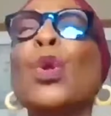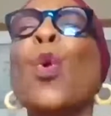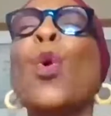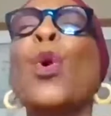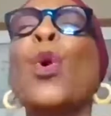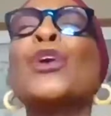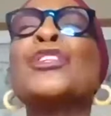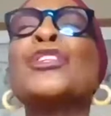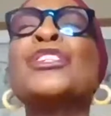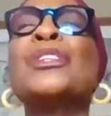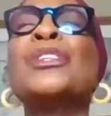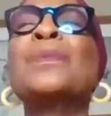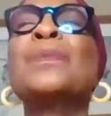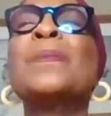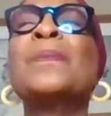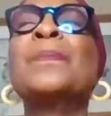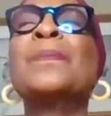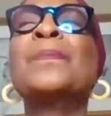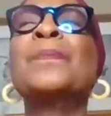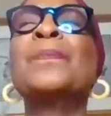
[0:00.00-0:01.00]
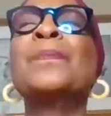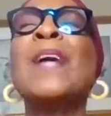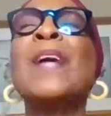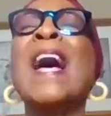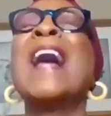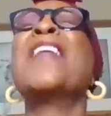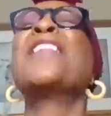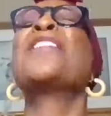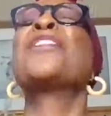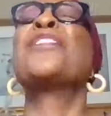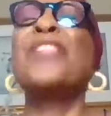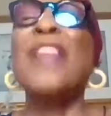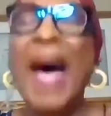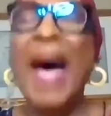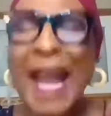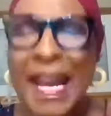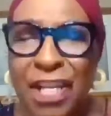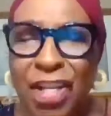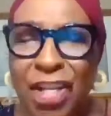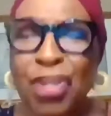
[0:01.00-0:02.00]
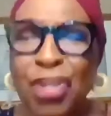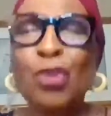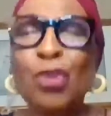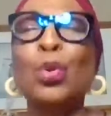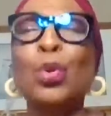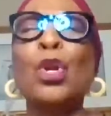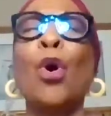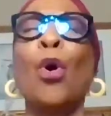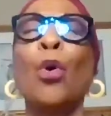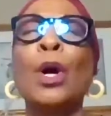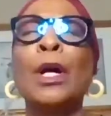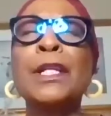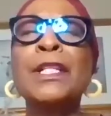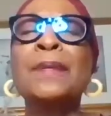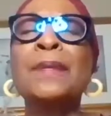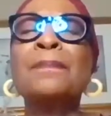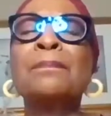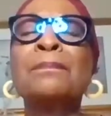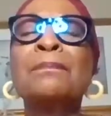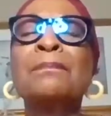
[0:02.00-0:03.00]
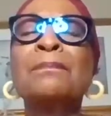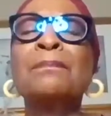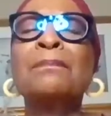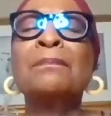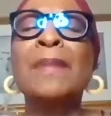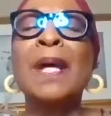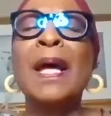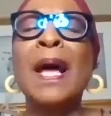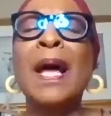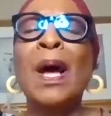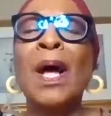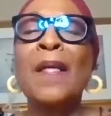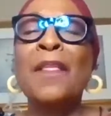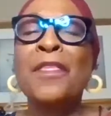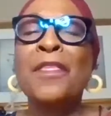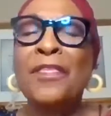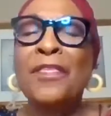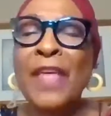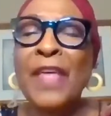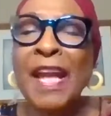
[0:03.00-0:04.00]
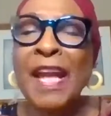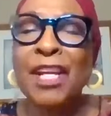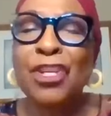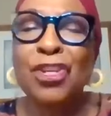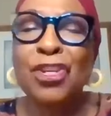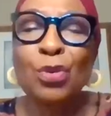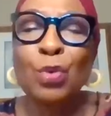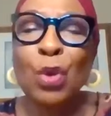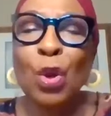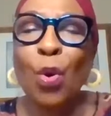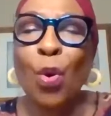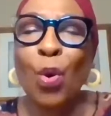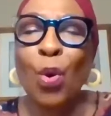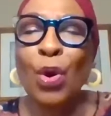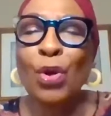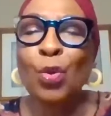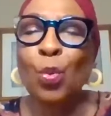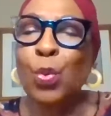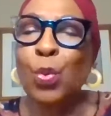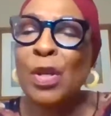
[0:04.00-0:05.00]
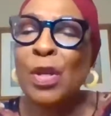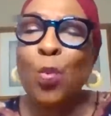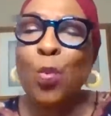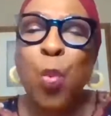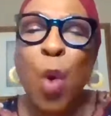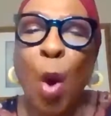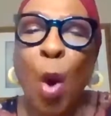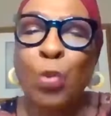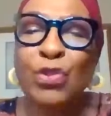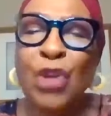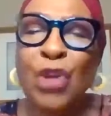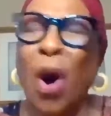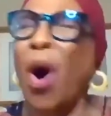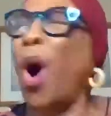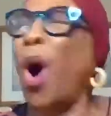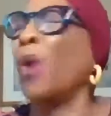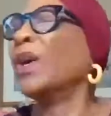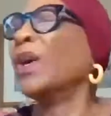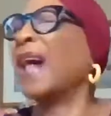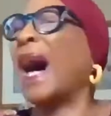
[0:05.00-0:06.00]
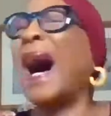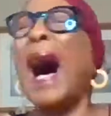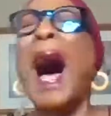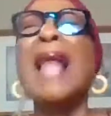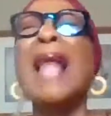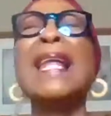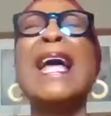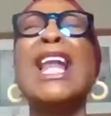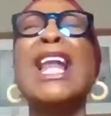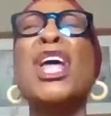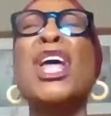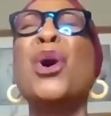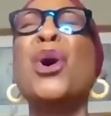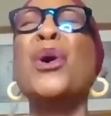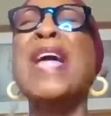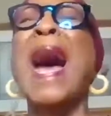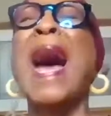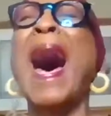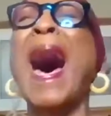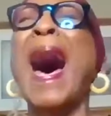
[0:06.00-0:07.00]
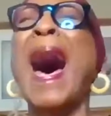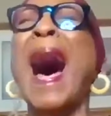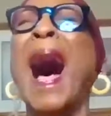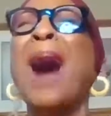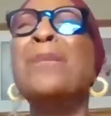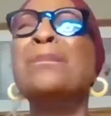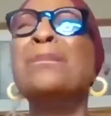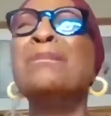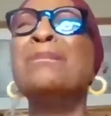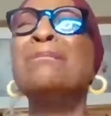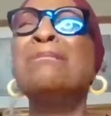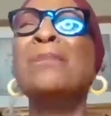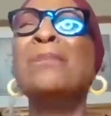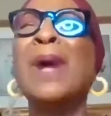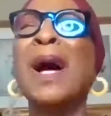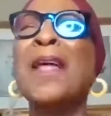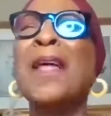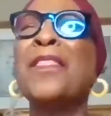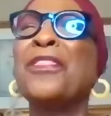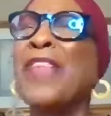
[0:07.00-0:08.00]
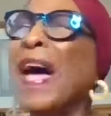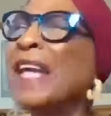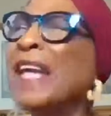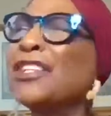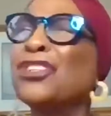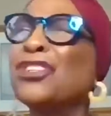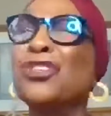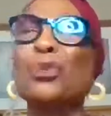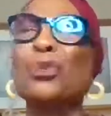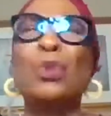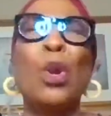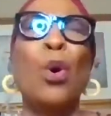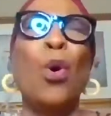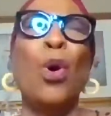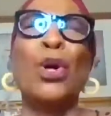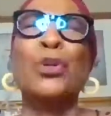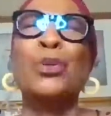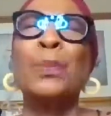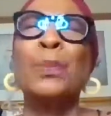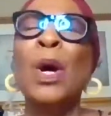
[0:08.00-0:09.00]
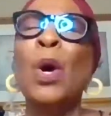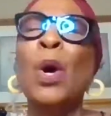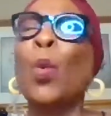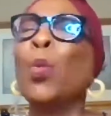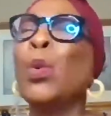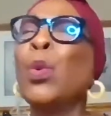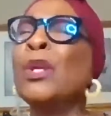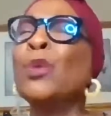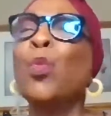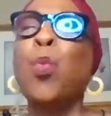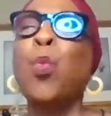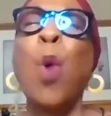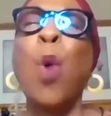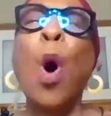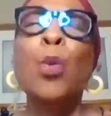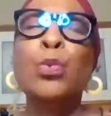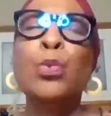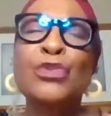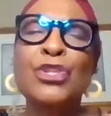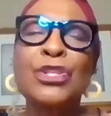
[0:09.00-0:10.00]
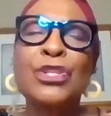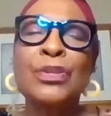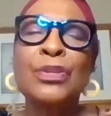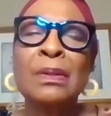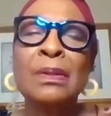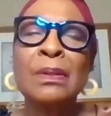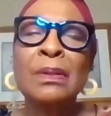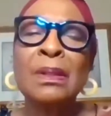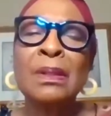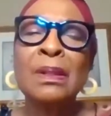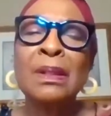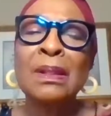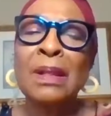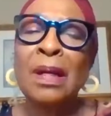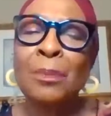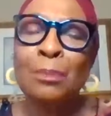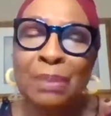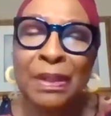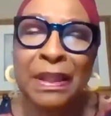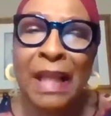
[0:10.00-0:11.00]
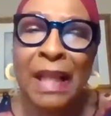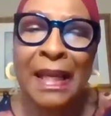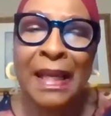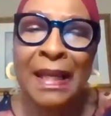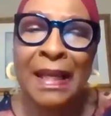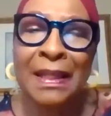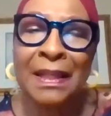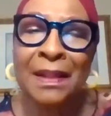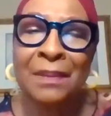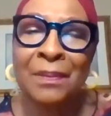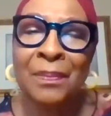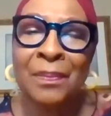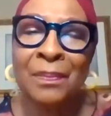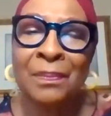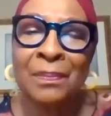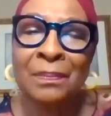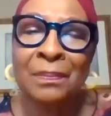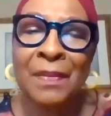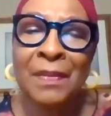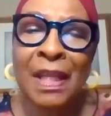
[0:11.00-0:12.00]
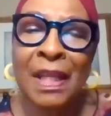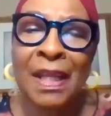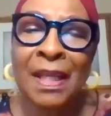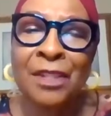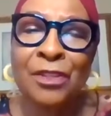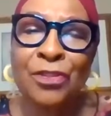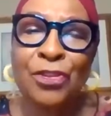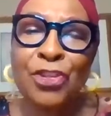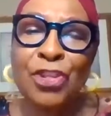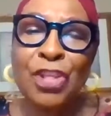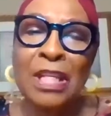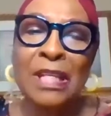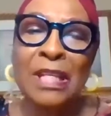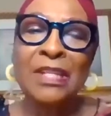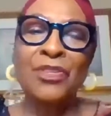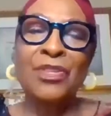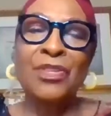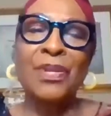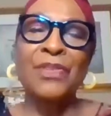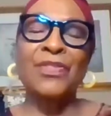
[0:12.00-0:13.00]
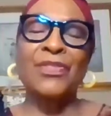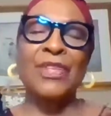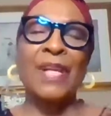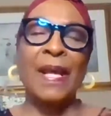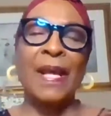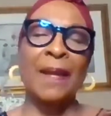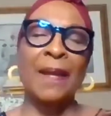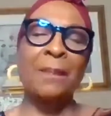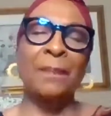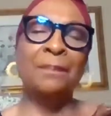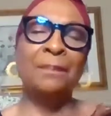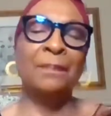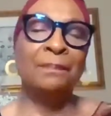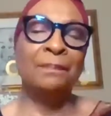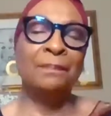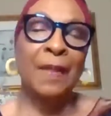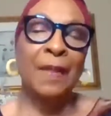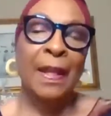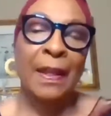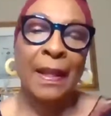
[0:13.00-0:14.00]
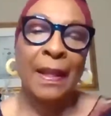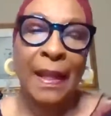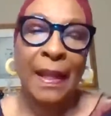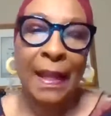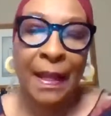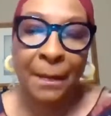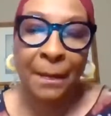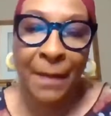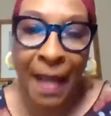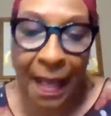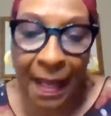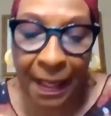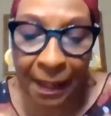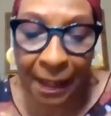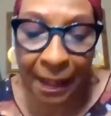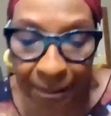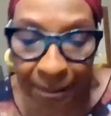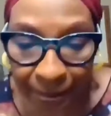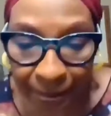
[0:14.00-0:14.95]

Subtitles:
Lord. Thank you, Lord. Thank you, Lord. We won't. Oh, hallelujah. Thank you, Lord. We won't complain. In Jesus' name, amen.